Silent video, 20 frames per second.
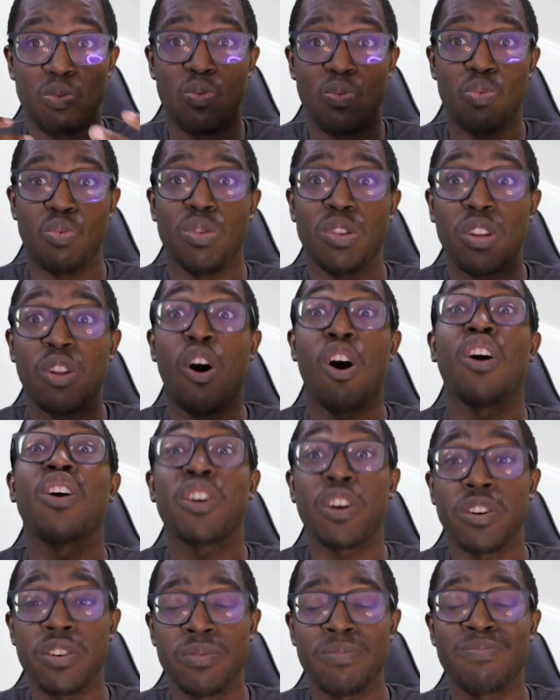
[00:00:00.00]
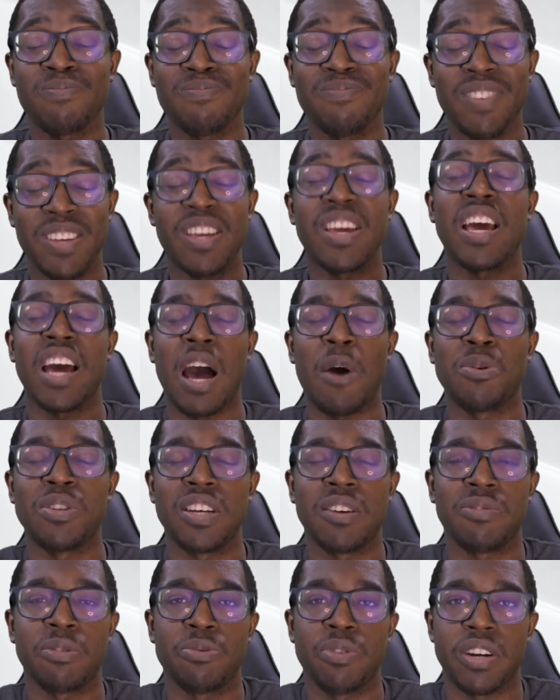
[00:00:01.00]
longer, I would
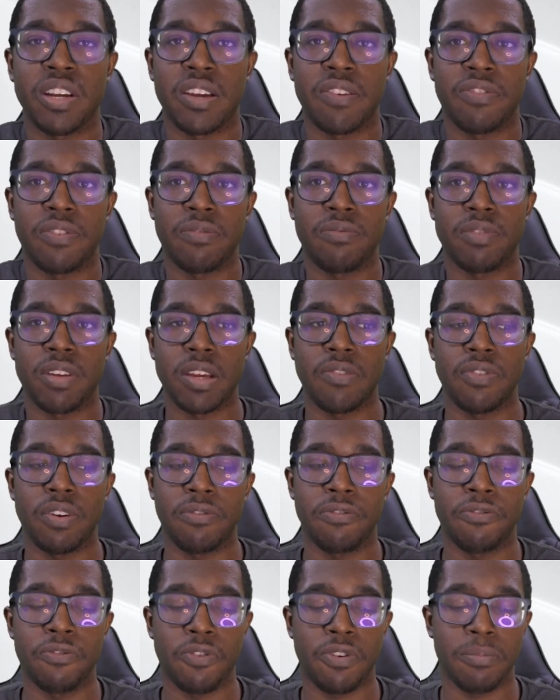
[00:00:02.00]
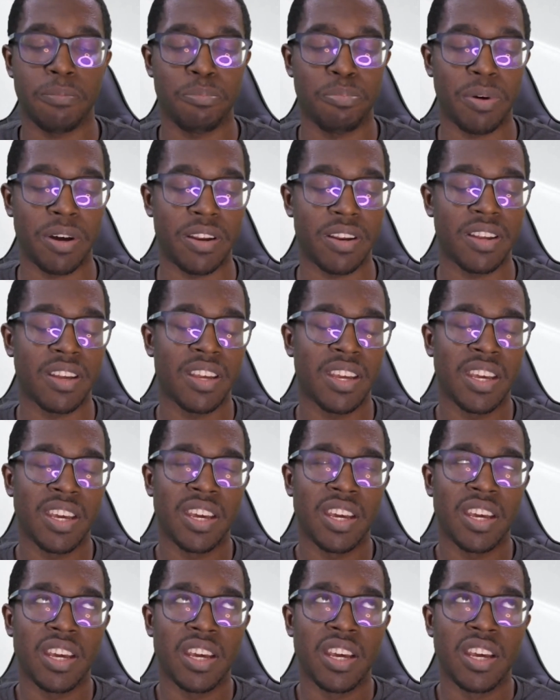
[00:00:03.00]
definitely want to give it a 4. But
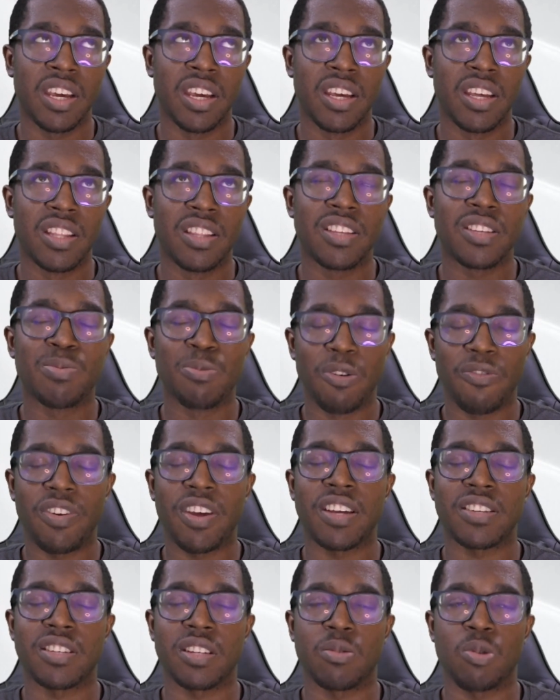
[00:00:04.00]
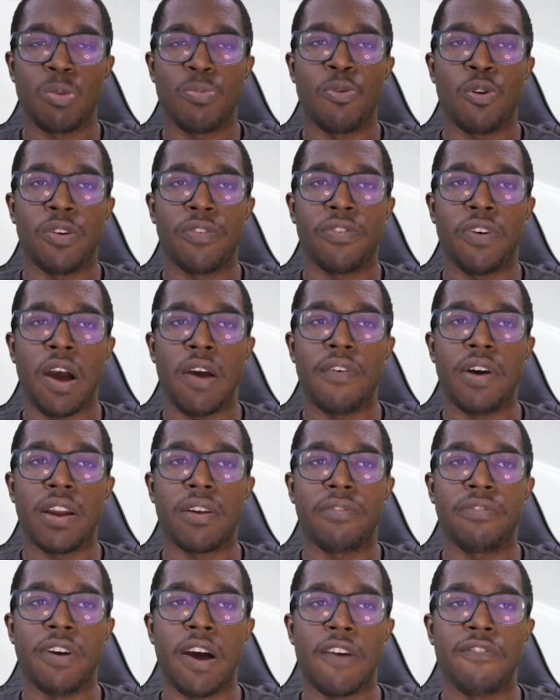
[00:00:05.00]
this movie gets a 3.5 out
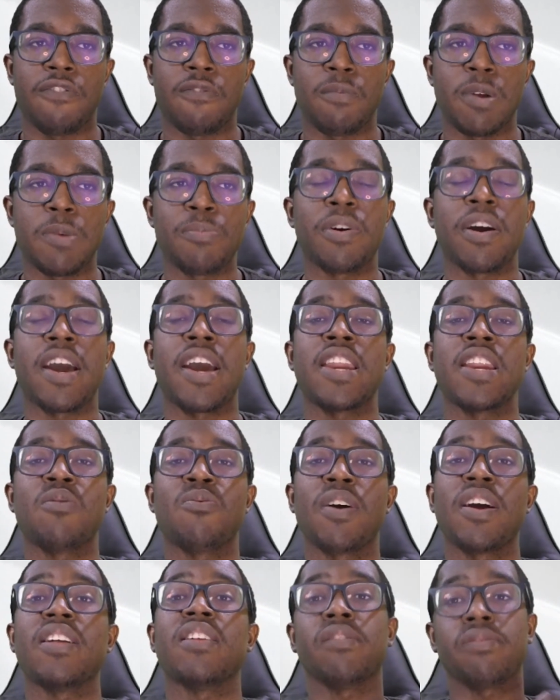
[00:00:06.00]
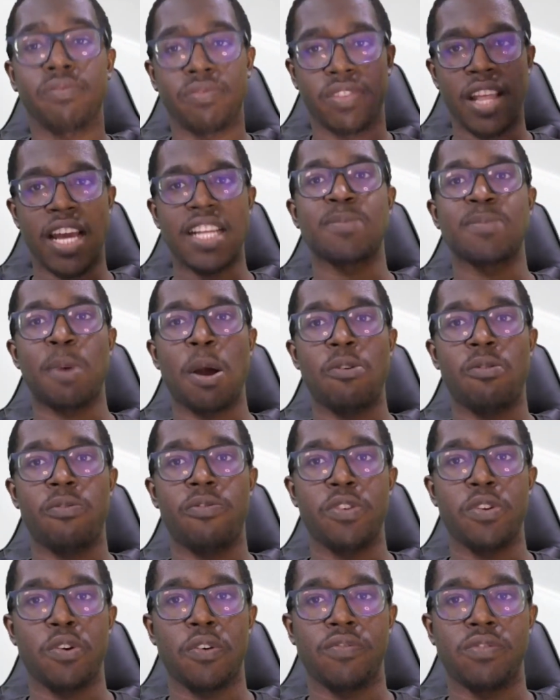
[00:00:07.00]
of 5 for me. But anyway, that's my
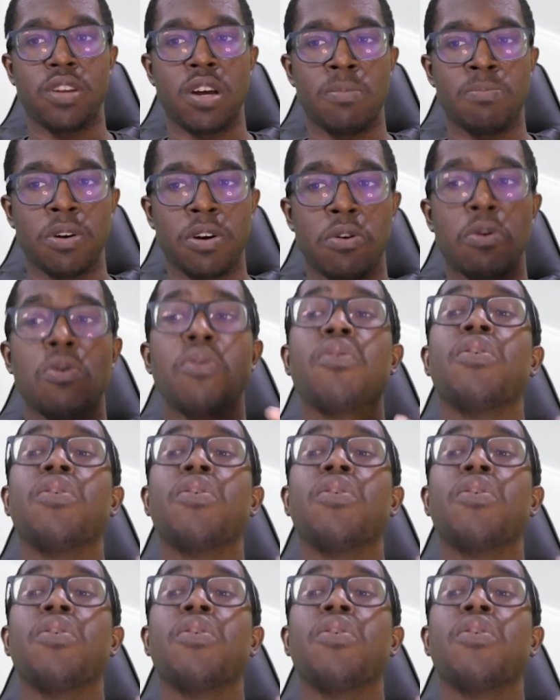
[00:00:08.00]
review of Dumbo.